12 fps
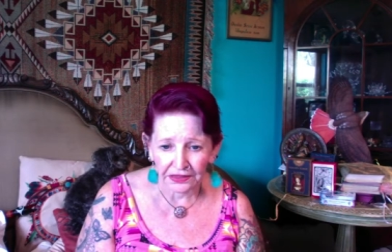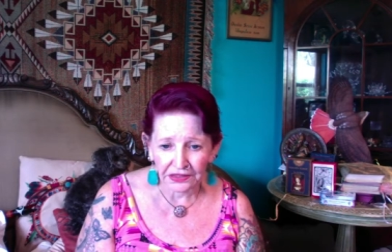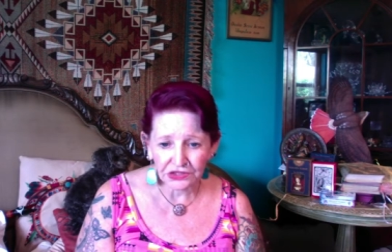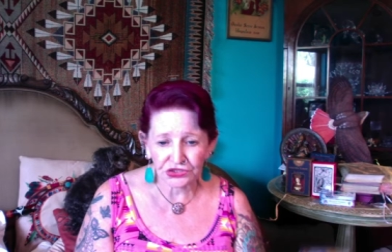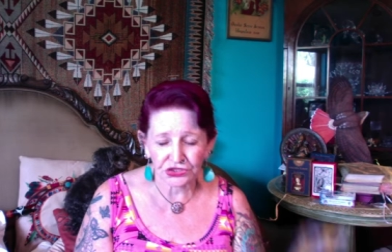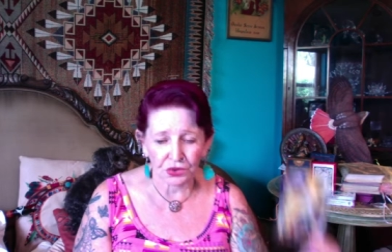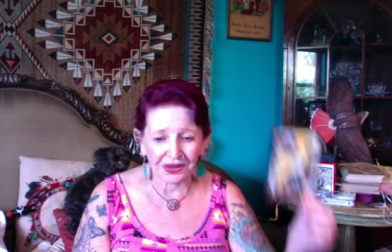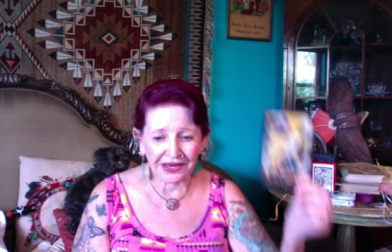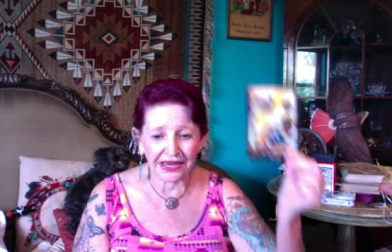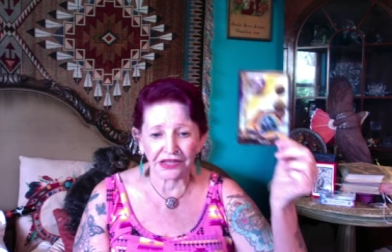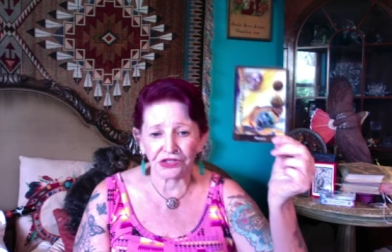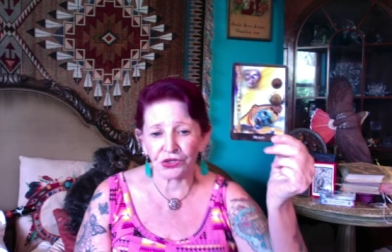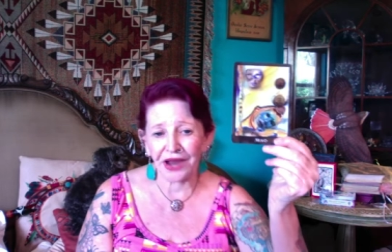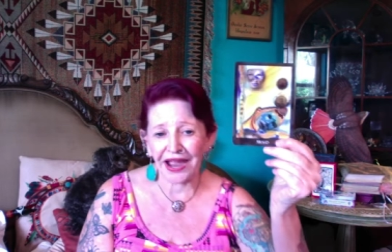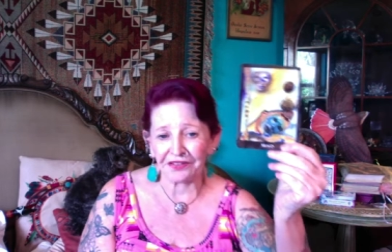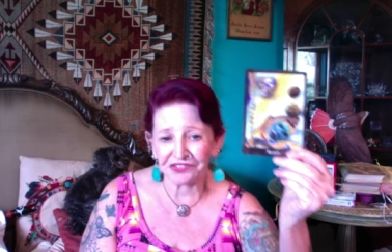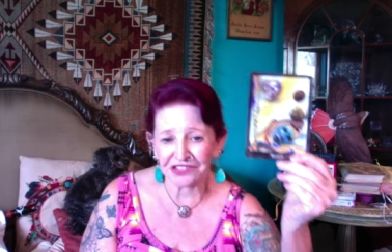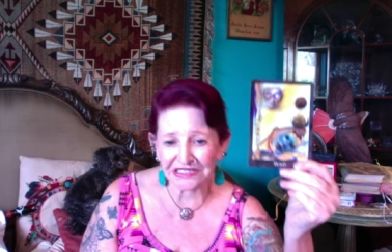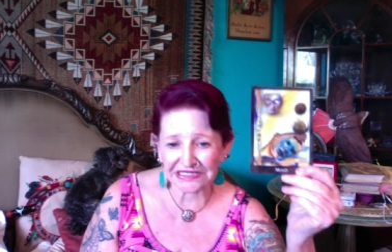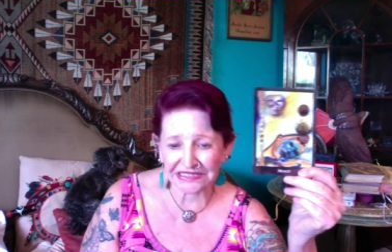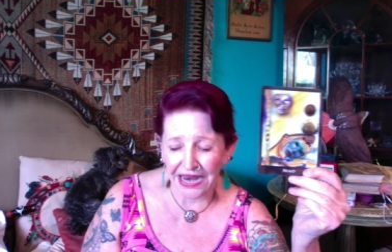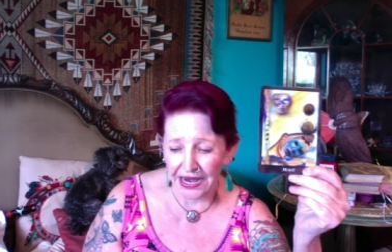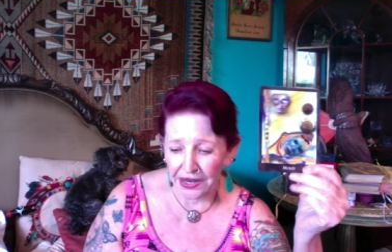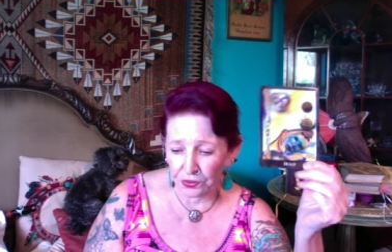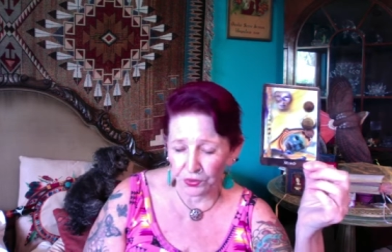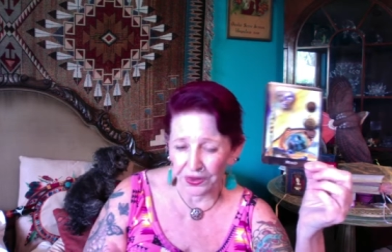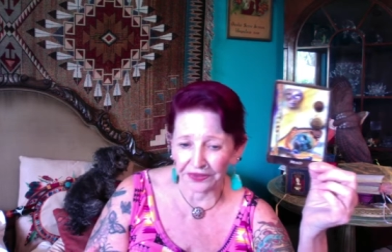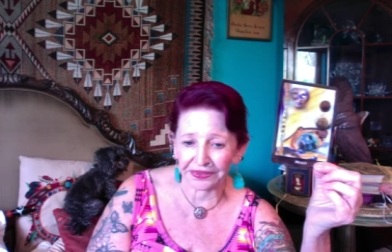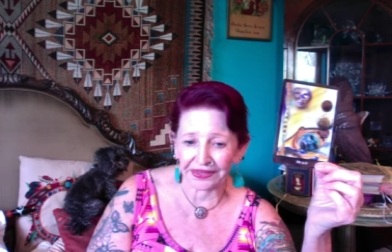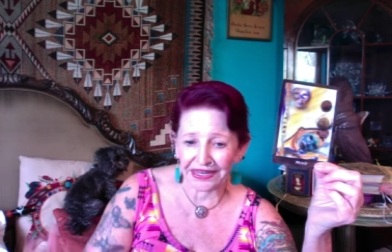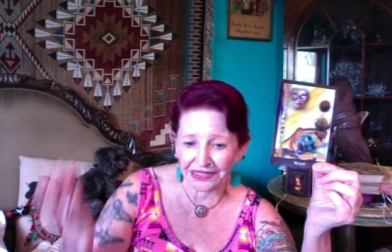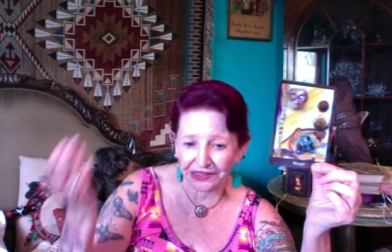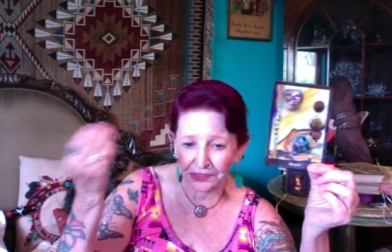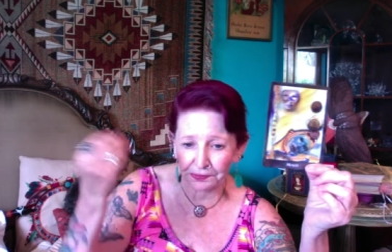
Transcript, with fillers: So, again, you have to stay within the